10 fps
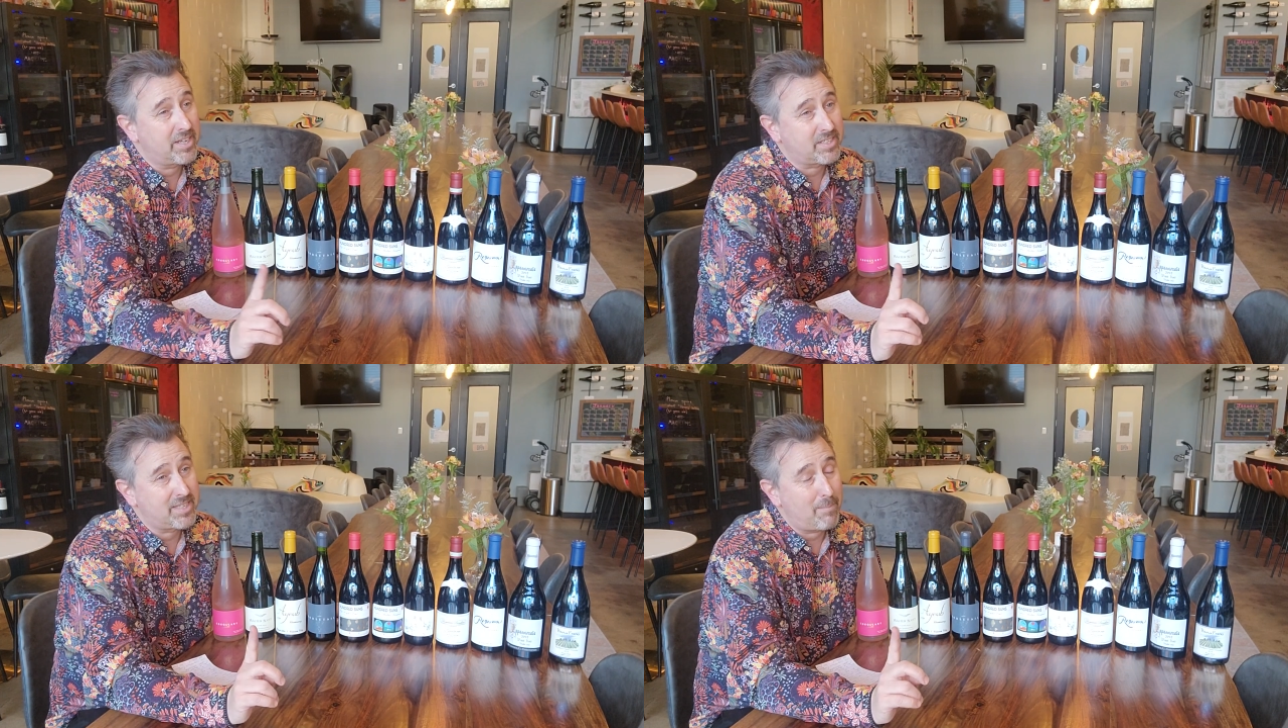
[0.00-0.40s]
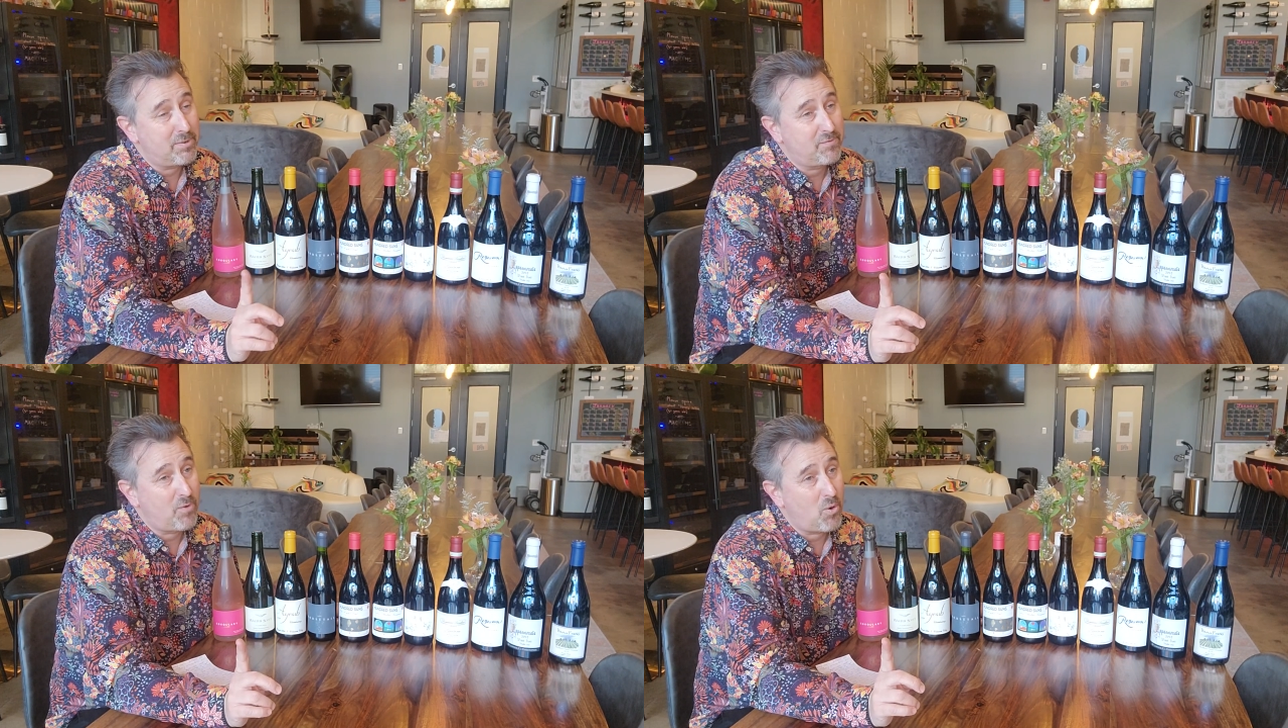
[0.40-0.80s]
except
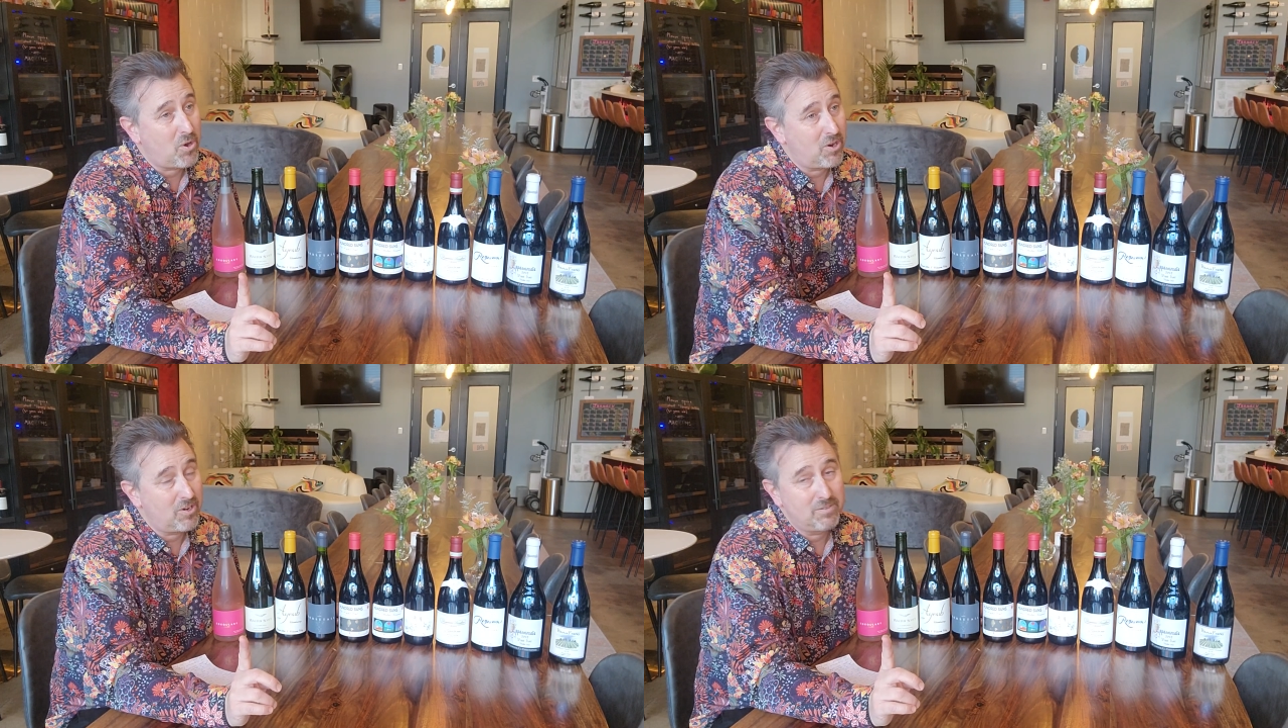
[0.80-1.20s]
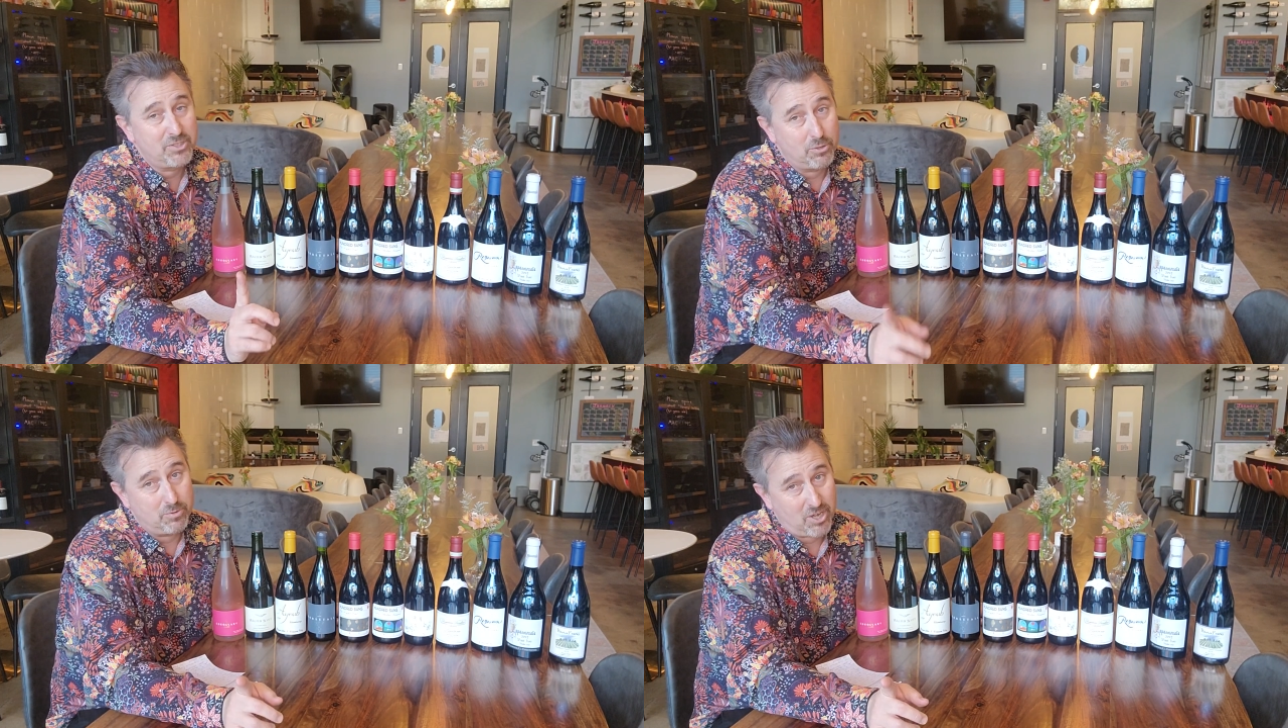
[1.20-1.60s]
for
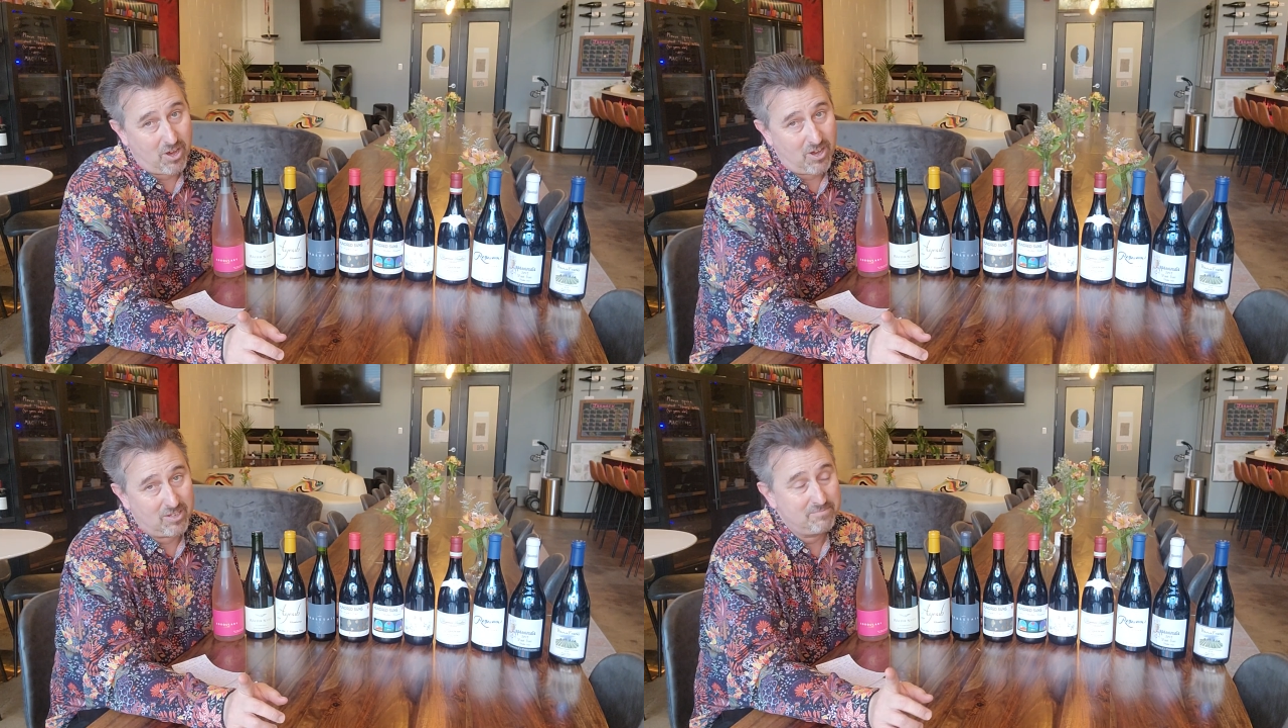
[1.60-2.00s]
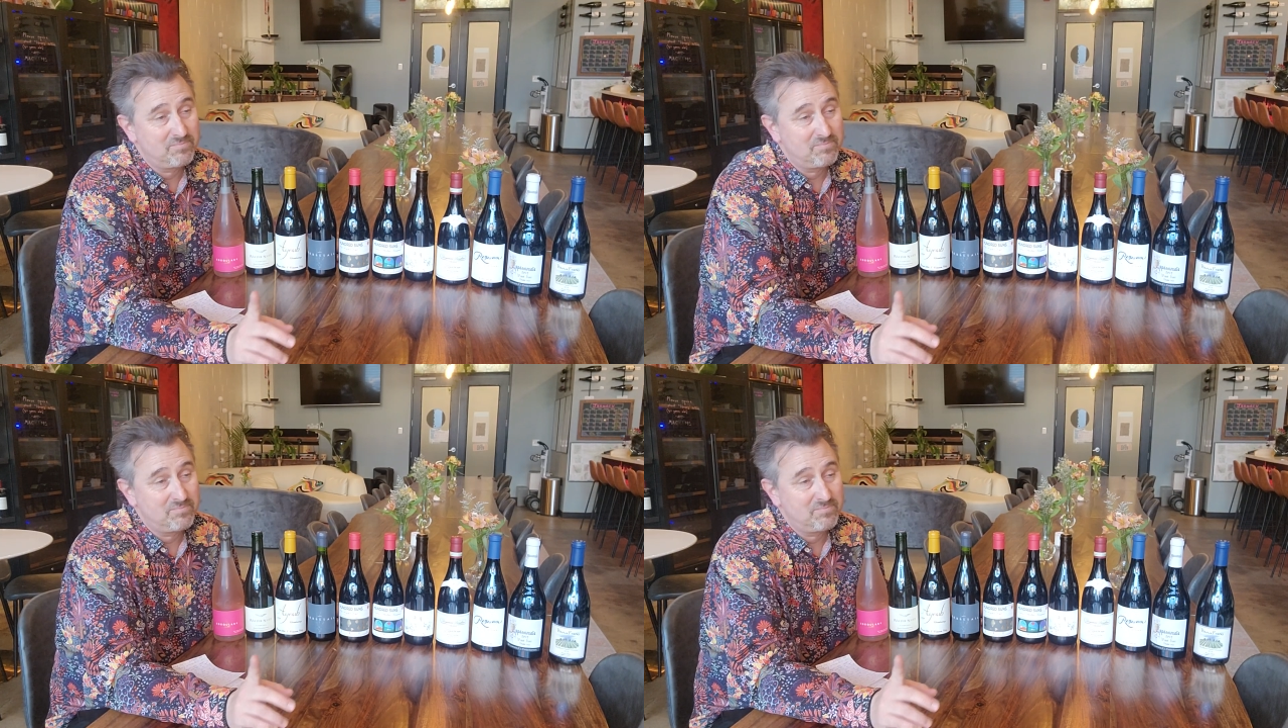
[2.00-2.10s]
Utah.